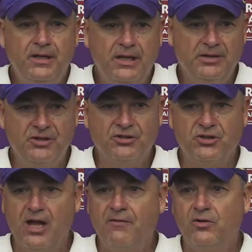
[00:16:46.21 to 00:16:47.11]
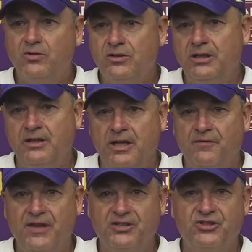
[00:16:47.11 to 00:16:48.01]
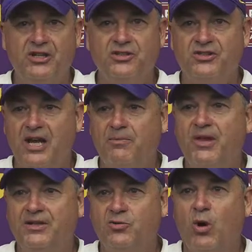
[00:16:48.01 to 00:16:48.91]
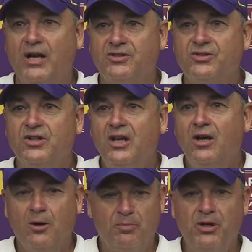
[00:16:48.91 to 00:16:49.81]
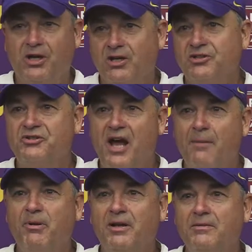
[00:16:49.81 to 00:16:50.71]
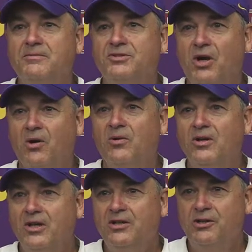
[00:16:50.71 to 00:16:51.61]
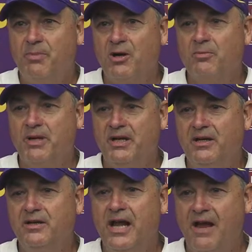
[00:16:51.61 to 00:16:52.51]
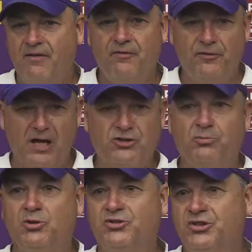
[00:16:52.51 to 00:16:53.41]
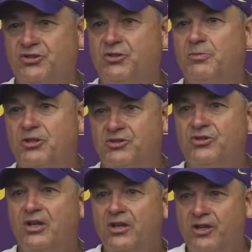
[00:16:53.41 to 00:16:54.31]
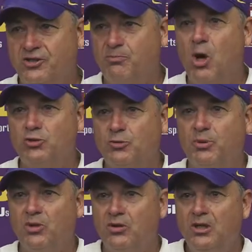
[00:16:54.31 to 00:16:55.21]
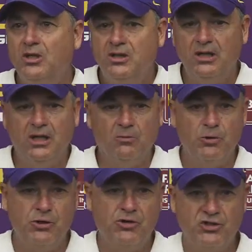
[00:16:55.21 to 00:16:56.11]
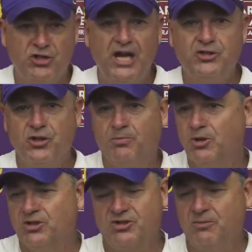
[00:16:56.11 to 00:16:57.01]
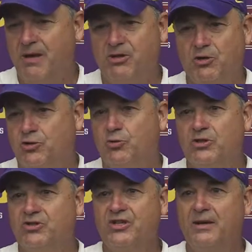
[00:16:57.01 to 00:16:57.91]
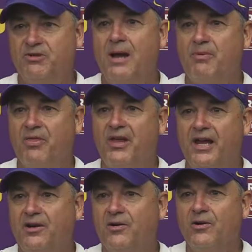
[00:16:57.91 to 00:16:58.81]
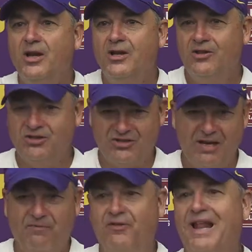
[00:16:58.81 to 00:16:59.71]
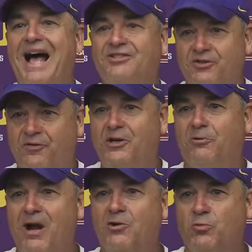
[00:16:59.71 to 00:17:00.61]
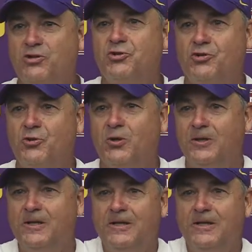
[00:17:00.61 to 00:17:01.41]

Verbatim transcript: at this level, if they see the same thing twice, are pretty good at stopping it. So you better be have a flexible system that's that's multiple. Uh, where you can change up looks. And maybe you're doing the same type of thing or the same philosophy around what you're doing,